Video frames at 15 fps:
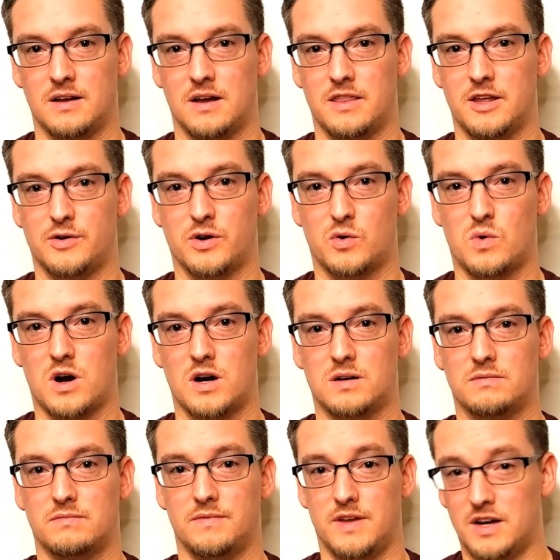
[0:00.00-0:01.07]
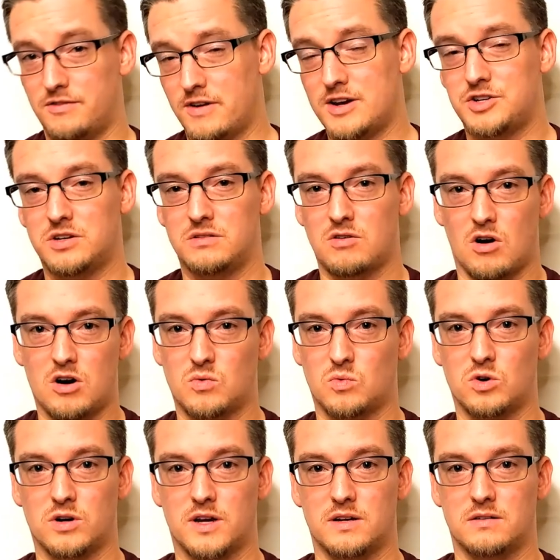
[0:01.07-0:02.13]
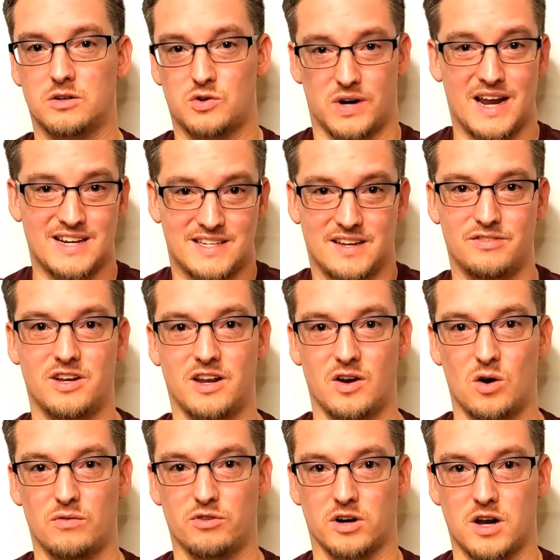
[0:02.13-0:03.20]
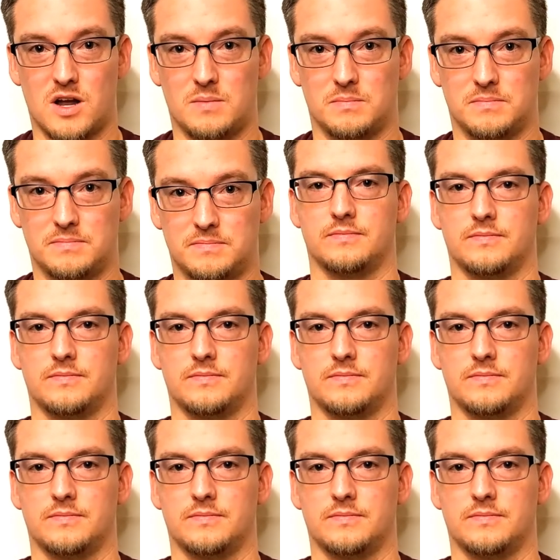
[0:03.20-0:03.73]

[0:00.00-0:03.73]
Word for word: and they require innovation, hard work, and creativity to overcome.